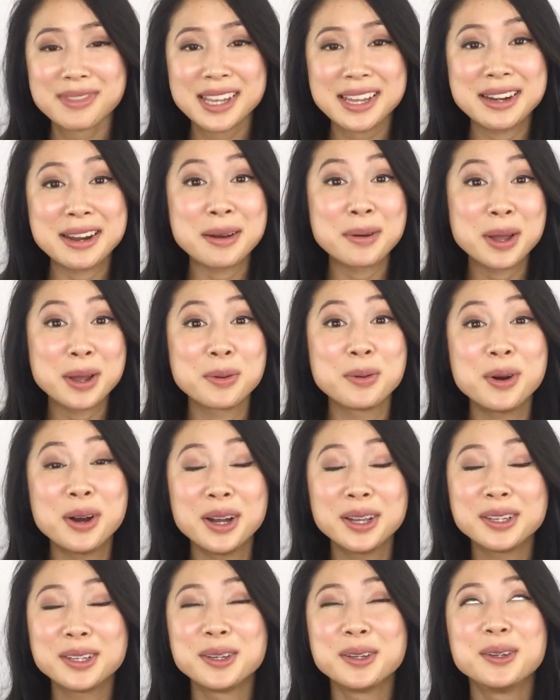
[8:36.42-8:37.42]
Now, I
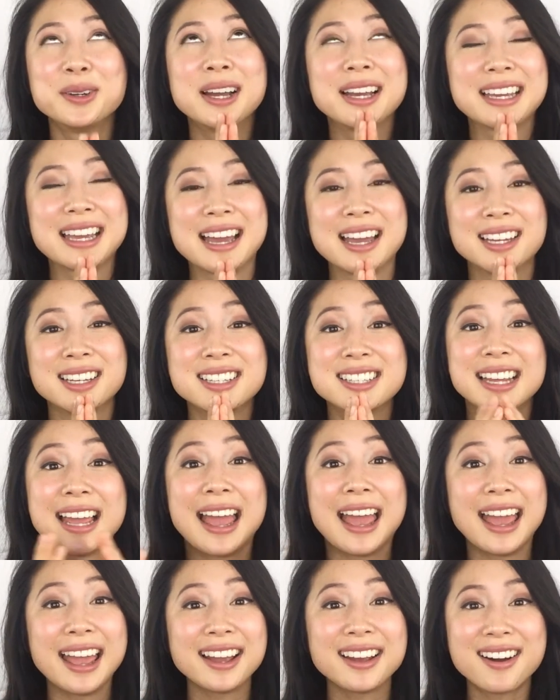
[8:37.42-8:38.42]
want you, again, to
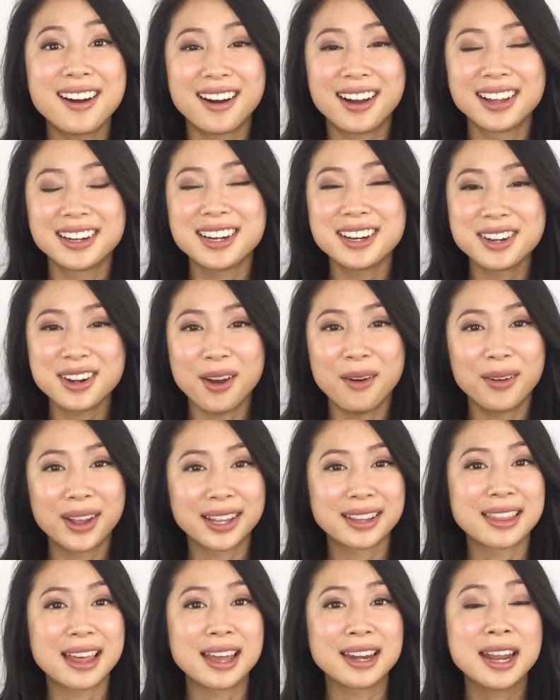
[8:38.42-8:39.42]
hang on
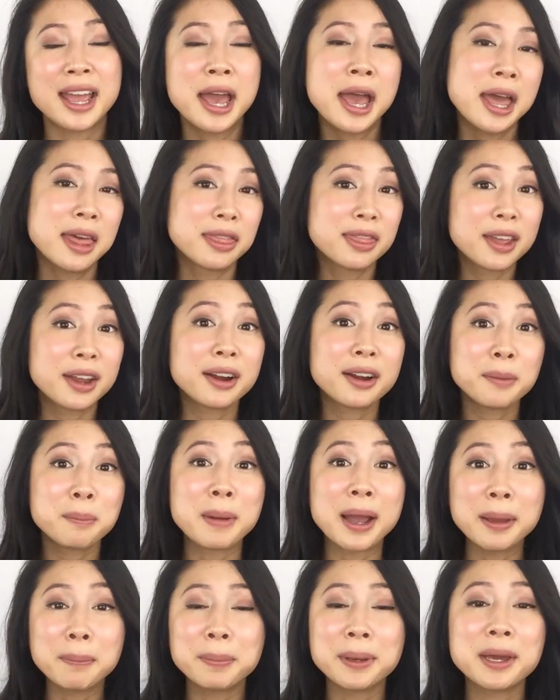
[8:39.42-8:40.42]
knowing that there
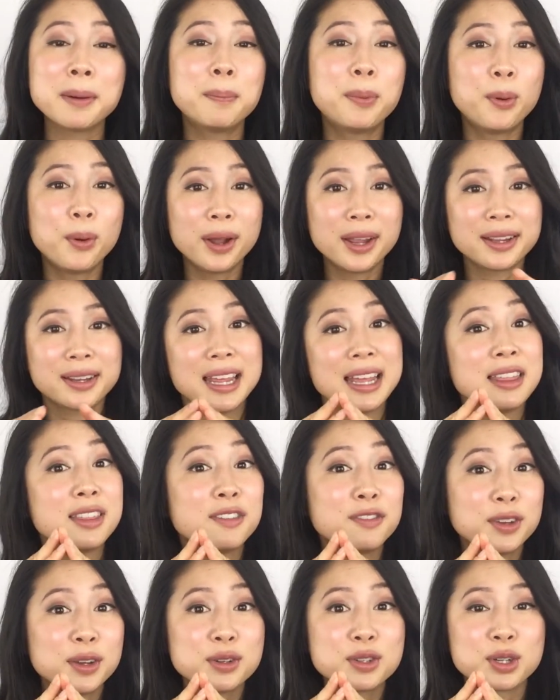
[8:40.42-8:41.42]
might be a point in the
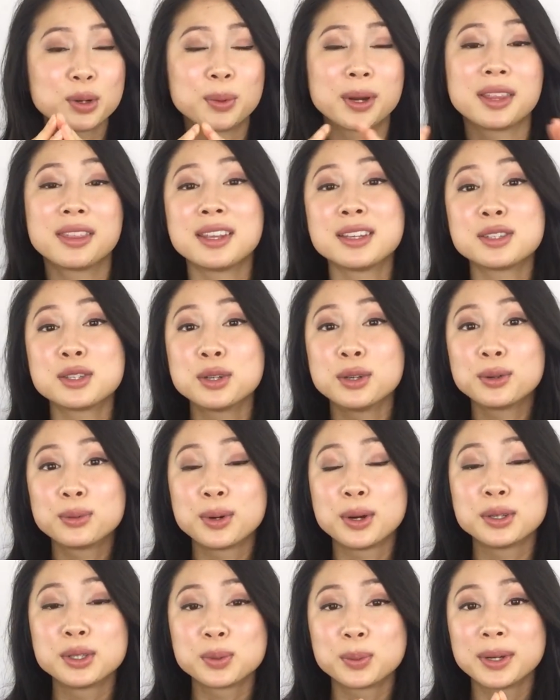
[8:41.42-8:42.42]
future where these two
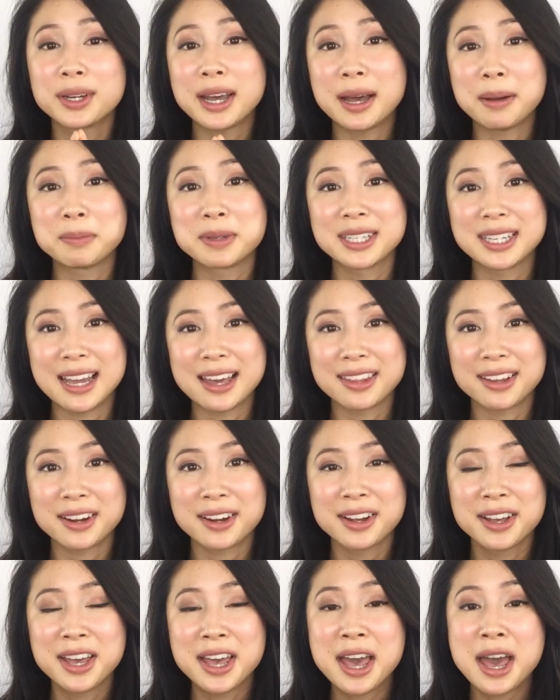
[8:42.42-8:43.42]
roads will come
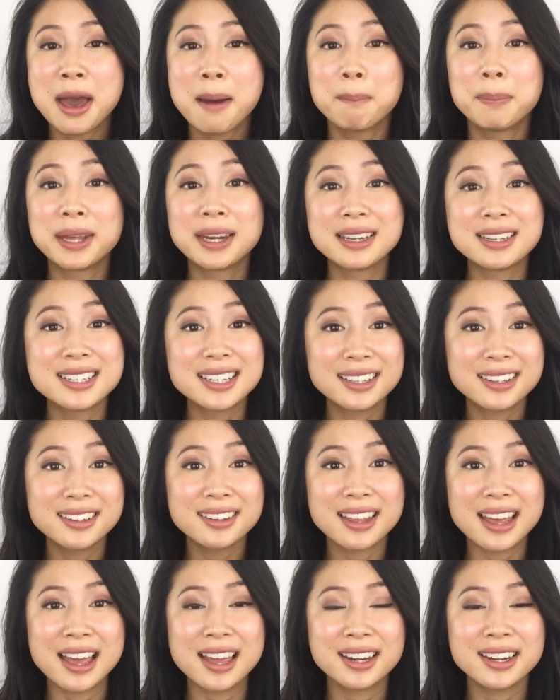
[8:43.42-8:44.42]
together. But until
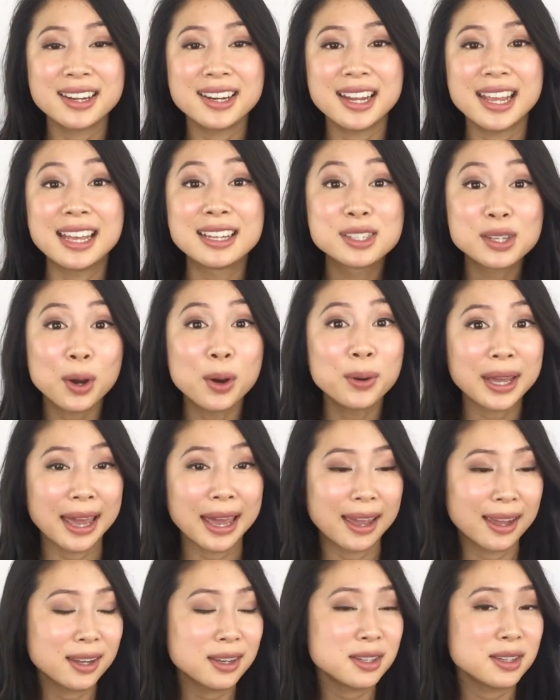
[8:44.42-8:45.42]
then, it's
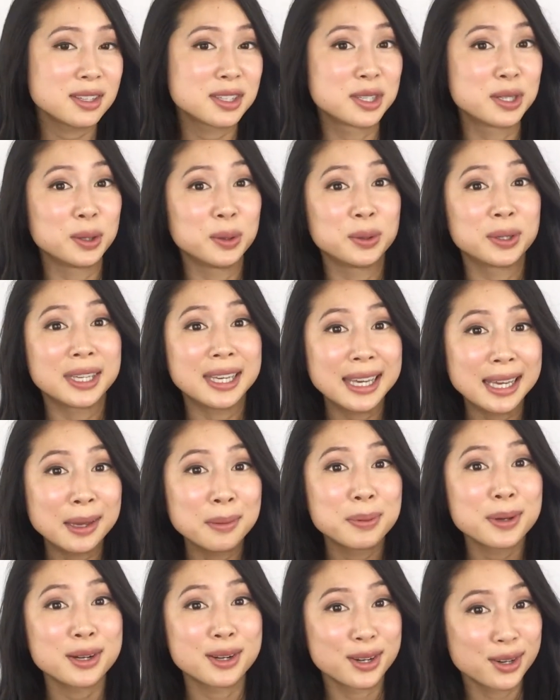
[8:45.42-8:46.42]
okay to
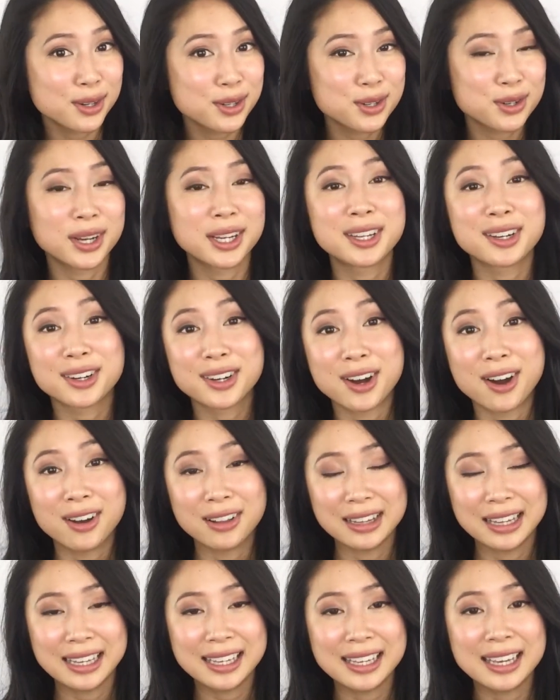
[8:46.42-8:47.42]
keep nurturing your
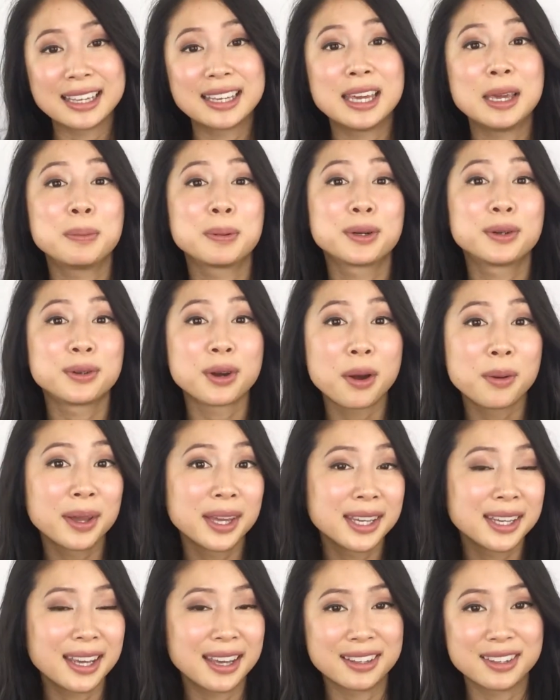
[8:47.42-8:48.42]
calling and keep
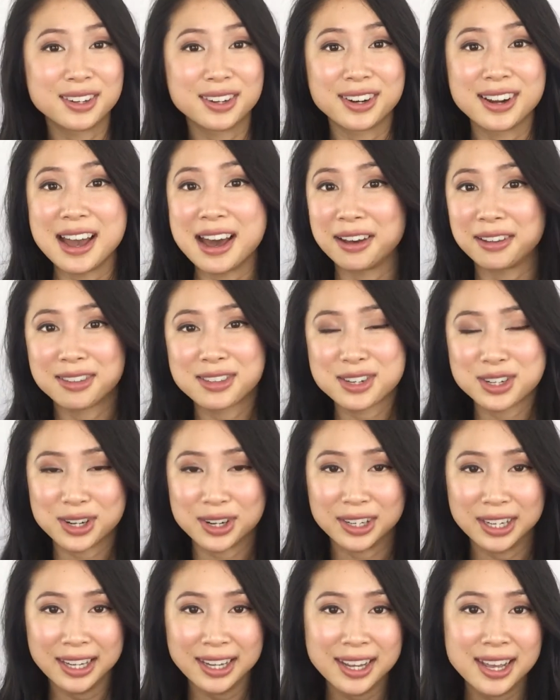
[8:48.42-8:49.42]
growing in your health
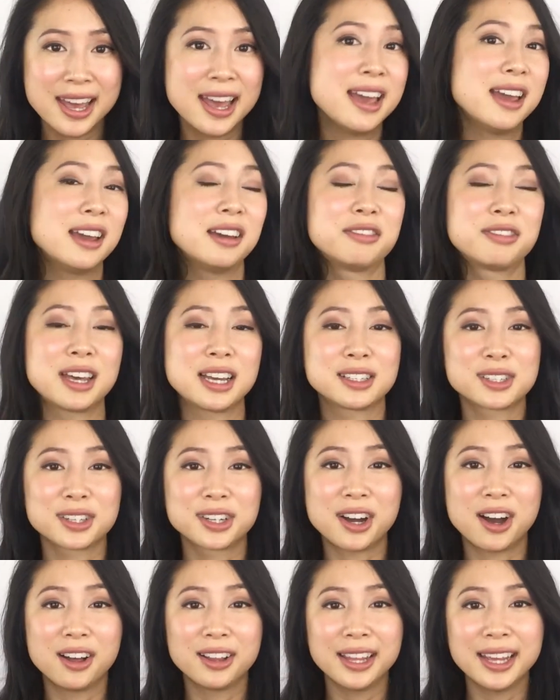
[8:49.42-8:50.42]
journey, if that's your
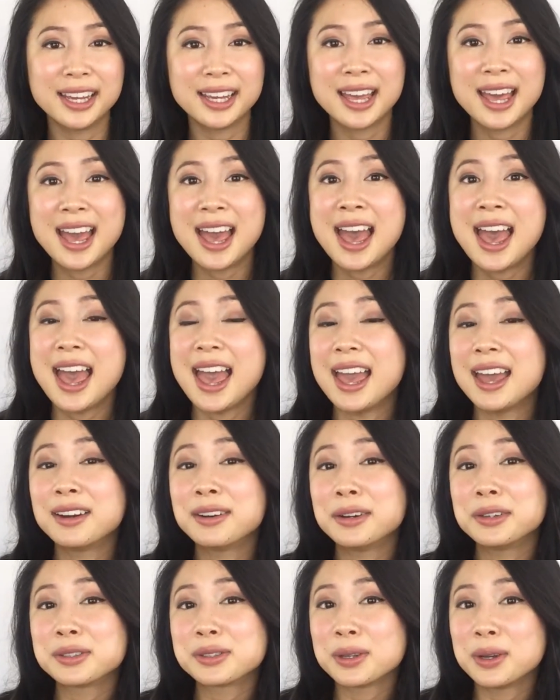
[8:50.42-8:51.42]
calling, and
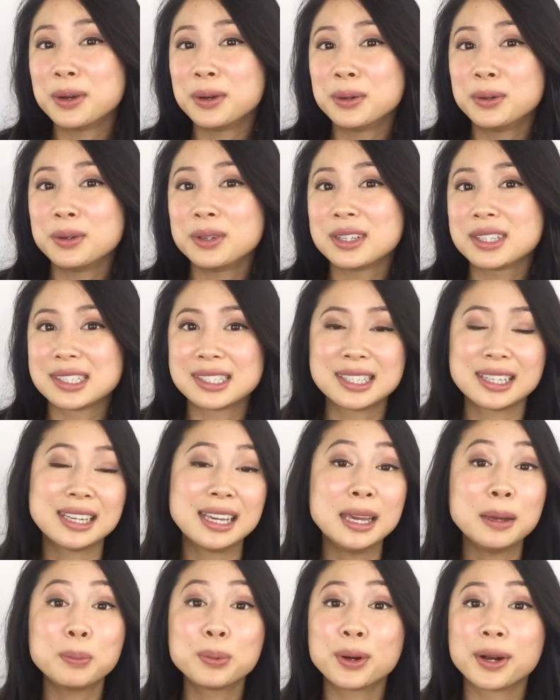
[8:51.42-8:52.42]
also to
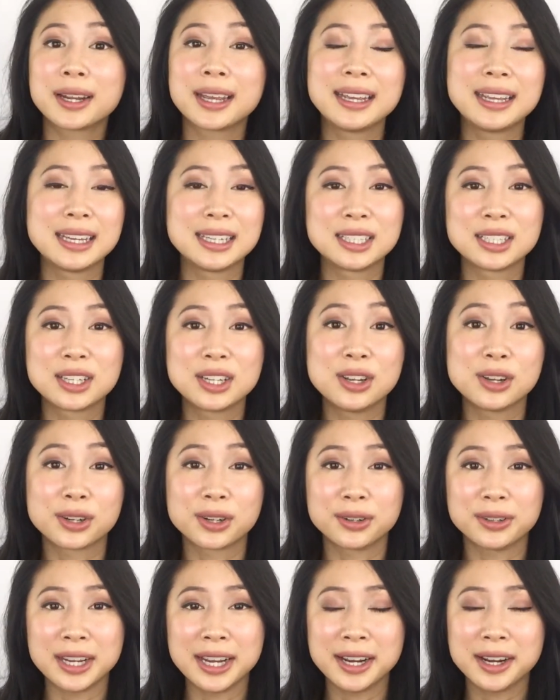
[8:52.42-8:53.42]
keep working in your
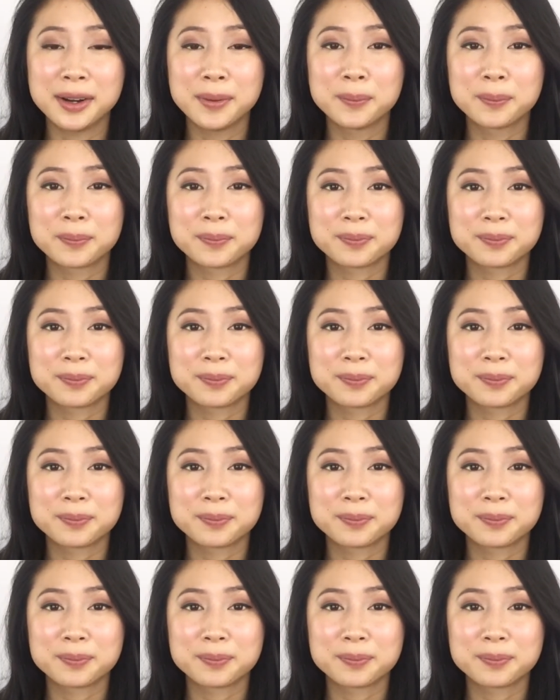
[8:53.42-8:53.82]
career.